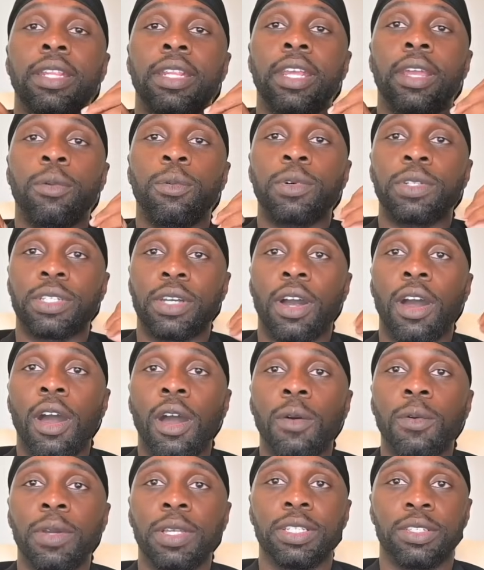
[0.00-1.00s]
there was
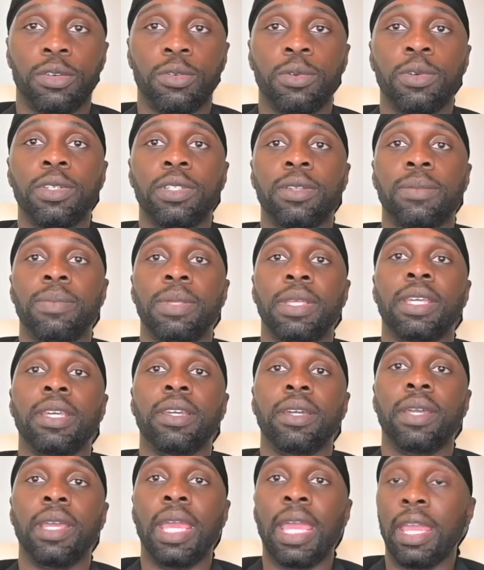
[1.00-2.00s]
always going to
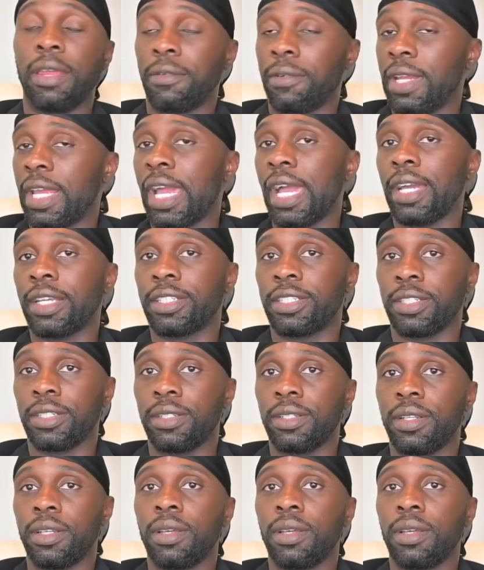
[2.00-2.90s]
be a reaction